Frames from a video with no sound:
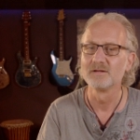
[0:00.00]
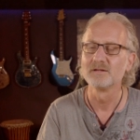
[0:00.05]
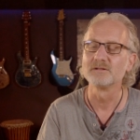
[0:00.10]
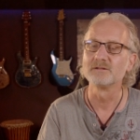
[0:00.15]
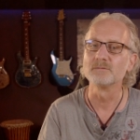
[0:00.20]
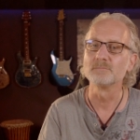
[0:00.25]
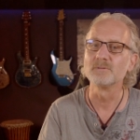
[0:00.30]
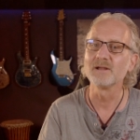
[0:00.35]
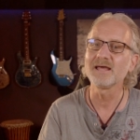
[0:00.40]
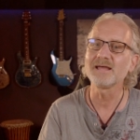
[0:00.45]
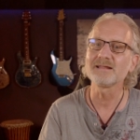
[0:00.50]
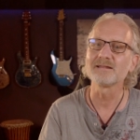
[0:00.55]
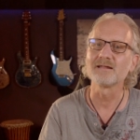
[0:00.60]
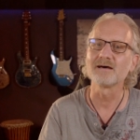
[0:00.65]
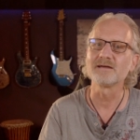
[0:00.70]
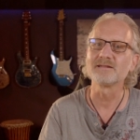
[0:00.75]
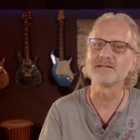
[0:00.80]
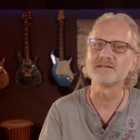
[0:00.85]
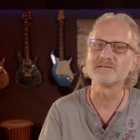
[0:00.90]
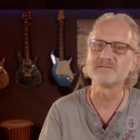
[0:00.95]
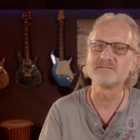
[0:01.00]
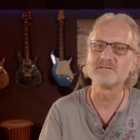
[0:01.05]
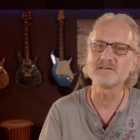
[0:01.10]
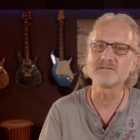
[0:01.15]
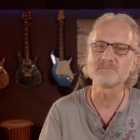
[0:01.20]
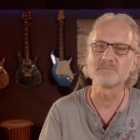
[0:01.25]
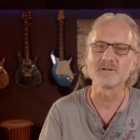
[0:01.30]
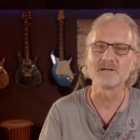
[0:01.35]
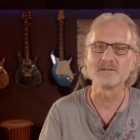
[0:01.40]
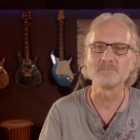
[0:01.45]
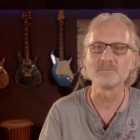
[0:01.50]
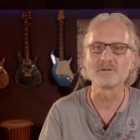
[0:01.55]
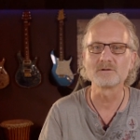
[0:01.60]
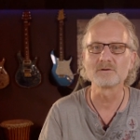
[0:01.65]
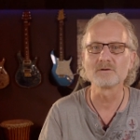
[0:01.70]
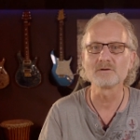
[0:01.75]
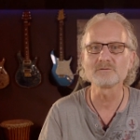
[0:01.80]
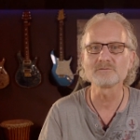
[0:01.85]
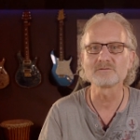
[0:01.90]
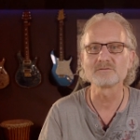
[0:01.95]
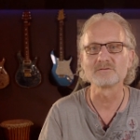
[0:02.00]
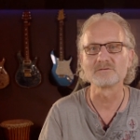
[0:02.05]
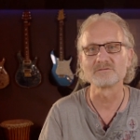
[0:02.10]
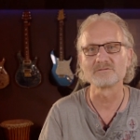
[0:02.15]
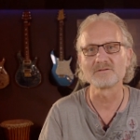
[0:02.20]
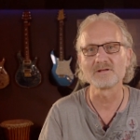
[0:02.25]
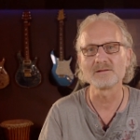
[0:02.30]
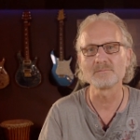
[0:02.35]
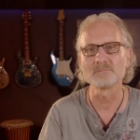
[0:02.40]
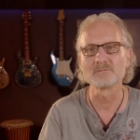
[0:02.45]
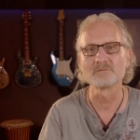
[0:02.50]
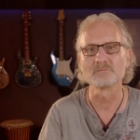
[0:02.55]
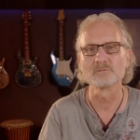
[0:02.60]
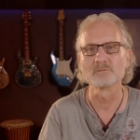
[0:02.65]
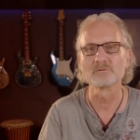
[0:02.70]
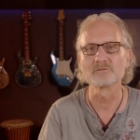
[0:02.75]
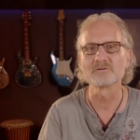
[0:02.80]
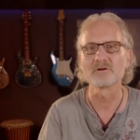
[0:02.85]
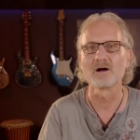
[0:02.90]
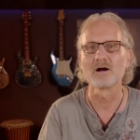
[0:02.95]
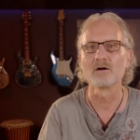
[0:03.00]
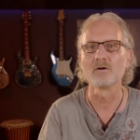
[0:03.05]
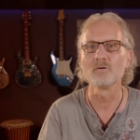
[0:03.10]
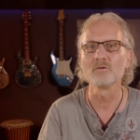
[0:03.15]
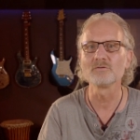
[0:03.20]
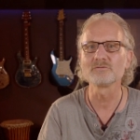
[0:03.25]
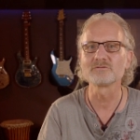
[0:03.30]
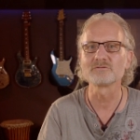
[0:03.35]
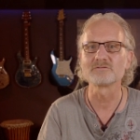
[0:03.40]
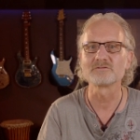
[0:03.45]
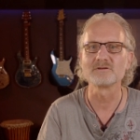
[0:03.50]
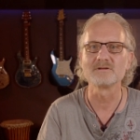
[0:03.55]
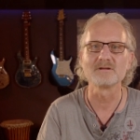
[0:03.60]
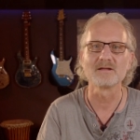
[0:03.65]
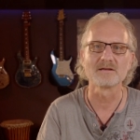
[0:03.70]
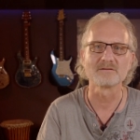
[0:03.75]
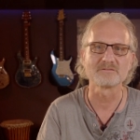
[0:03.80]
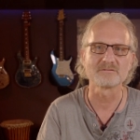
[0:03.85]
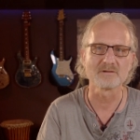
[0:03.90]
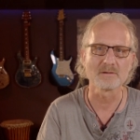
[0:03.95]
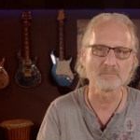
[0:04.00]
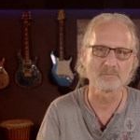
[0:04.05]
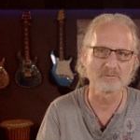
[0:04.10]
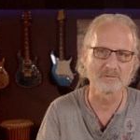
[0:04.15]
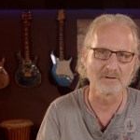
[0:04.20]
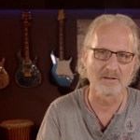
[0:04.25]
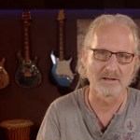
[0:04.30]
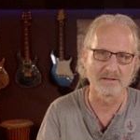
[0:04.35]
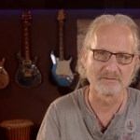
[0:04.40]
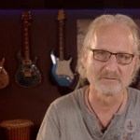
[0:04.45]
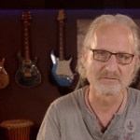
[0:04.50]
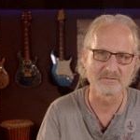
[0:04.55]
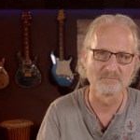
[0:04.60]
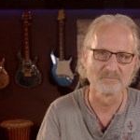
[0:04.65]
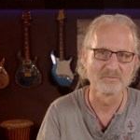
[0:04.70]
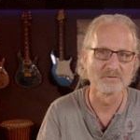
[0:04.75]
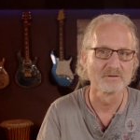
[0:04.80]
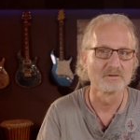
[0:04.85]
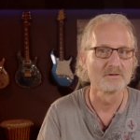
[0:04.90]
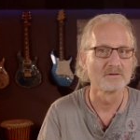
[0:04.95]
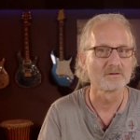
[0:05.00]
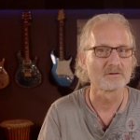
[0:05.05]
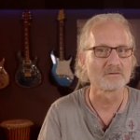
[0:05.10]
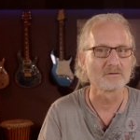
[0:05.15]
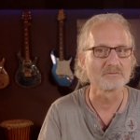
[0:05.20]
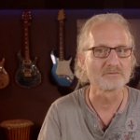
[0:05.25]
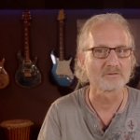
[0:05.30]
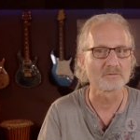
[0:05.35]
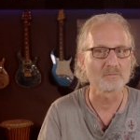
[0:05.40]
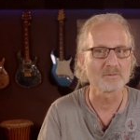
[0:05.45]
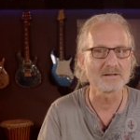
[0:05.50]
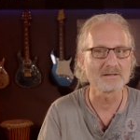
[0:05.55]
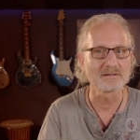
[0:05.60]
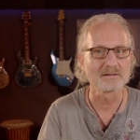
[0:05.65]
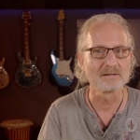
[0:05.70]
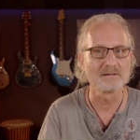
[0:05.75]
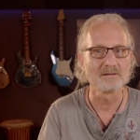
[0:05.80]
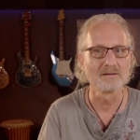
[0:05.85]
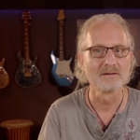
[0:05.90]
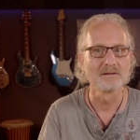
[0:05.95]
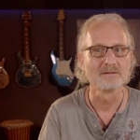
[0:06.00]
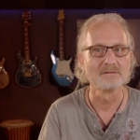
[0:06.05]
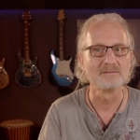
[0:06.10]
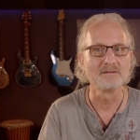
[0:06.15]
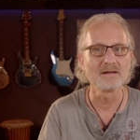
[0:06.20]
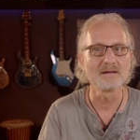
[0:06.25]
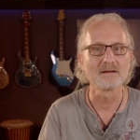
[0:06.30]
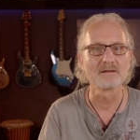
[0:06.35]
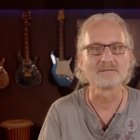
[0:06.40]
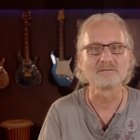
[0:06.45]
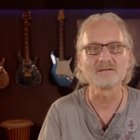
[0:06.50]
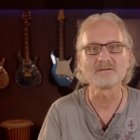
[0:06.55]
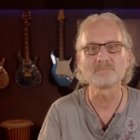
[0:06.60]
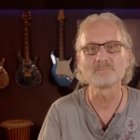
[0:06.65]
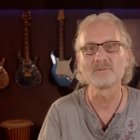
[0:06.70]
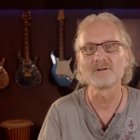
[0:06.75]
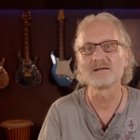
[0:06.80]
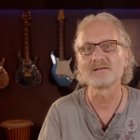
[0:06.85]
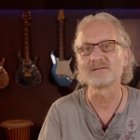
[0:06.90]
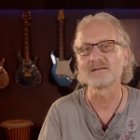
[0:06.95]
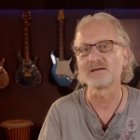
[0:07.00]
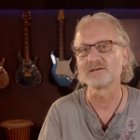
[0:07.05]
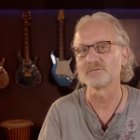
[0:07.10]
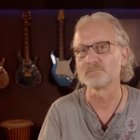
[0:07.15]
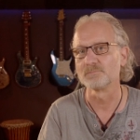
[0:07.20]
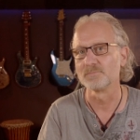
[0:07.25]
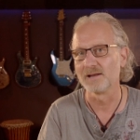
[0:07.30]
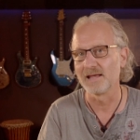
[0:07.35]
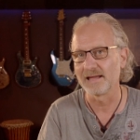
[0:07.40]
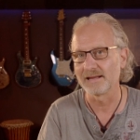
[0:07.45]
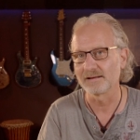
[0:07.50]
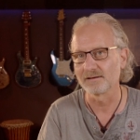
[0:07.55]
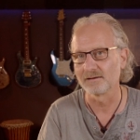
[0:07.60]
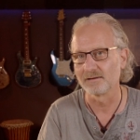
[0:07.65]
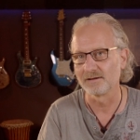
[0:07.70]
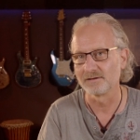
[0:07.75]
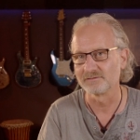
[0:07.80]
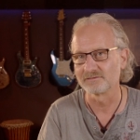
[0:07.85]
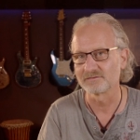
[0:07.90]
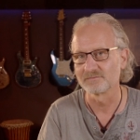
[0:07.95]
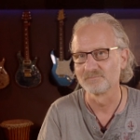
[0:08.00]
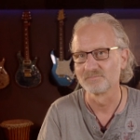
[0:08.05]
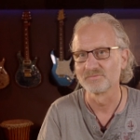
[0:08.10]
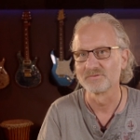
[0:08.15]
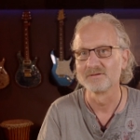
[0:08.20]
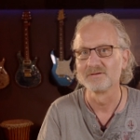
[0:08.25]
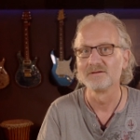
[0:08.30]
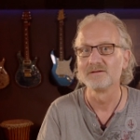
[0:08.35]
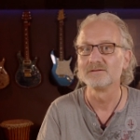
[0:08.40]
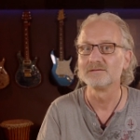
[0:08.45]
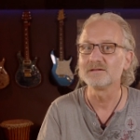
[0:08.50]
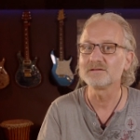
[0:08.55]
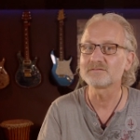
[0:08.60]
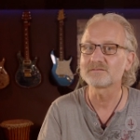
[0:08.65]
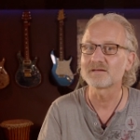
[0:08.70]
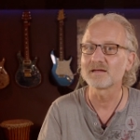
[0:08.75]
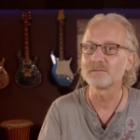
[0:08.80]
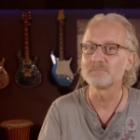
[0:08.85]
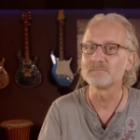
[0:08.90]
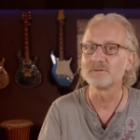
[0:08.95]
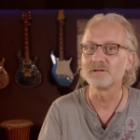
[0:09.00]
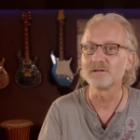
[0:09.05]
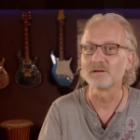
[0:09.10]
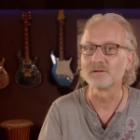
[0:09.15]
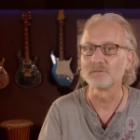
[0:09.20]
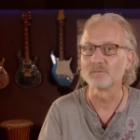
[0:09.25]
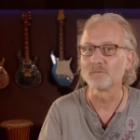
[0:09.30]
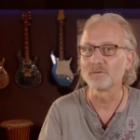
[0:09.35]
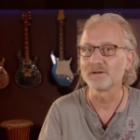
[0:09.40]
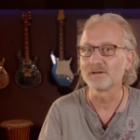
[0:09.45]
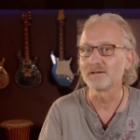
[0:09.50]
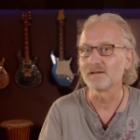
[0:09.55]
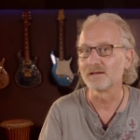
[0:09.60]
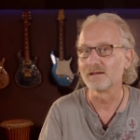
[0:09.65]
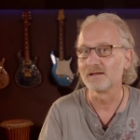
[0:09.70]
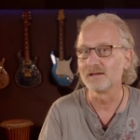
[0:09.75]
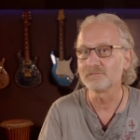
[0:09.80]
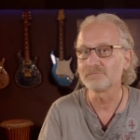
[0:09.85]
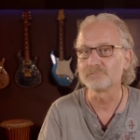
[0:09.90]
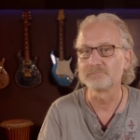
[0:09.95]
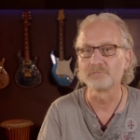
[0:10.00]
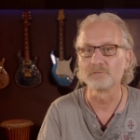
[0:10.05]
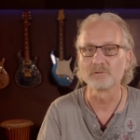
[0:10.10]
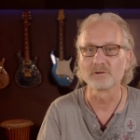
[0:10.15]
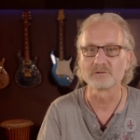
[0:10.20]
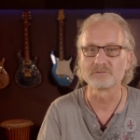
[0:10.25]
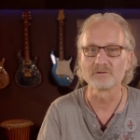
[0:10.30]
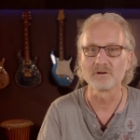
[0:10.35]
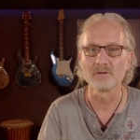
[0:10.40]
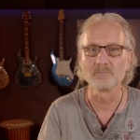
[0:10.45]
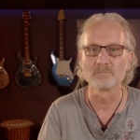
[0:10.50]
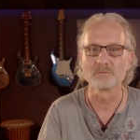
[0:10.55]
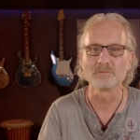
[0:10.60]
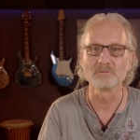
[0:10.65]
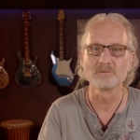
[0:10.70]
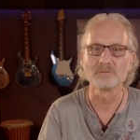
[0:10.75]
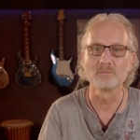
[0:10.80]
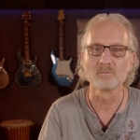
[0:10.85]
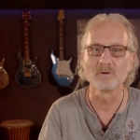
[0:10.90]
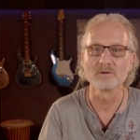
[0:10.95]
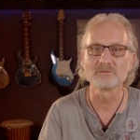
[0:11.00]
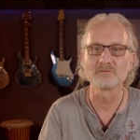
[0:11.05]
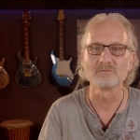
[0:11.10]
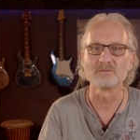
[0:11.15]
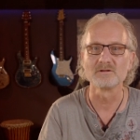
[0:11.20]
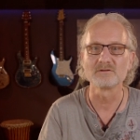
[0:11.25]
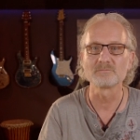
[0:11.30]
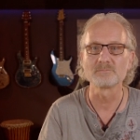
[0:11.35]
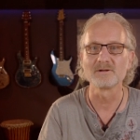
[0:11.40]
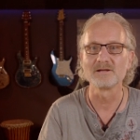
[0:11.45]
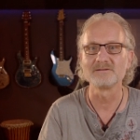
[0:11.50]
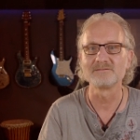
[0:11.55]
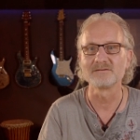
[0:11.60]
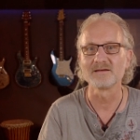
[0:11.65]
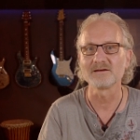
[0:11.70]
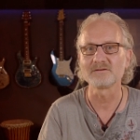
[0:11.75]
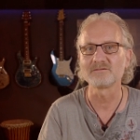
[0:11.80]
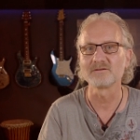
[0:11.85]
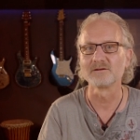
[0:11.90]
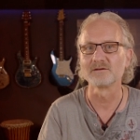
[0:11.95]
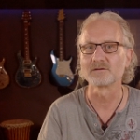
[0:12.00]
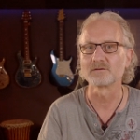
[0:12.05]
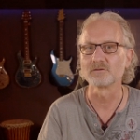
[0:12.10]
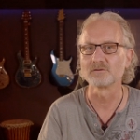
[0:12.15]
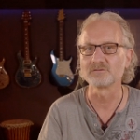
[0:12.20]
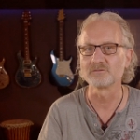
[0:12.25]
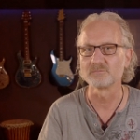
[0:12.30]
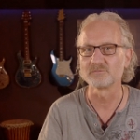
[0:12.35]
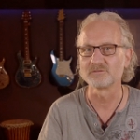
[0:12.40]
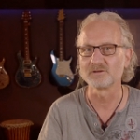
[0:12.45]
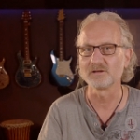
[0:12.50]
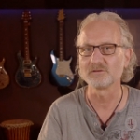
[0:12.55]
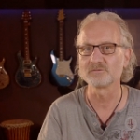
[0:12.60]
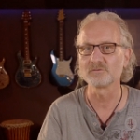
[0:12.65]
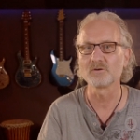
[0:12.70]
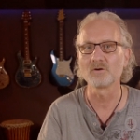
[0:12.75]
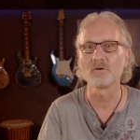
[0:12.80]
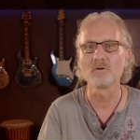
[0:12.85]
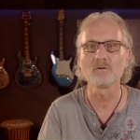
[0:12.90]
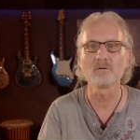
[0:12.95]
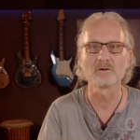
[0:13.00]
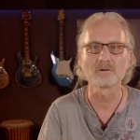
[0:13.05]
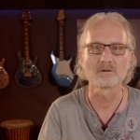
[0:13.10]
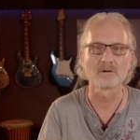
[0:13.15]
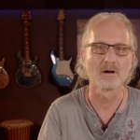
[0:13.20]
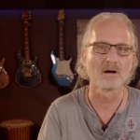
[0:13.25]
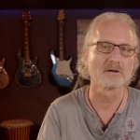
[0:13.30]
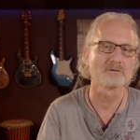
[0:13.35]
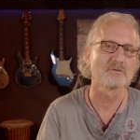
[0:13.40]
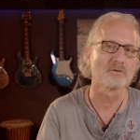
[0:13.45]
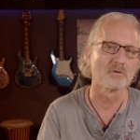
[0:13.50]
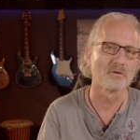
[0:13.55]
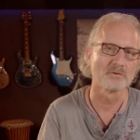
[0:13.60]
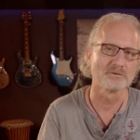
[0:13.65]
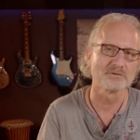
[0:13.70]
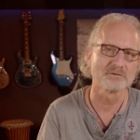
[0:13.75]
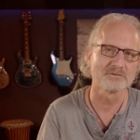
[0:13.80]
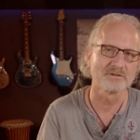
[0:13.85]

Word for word: The blank line is displayed because the statement rules are also seen as separate lines. Consequently, they are displayed as blank lines. This can be annoying if, for example, you want to display text in a custom sensor or a card on your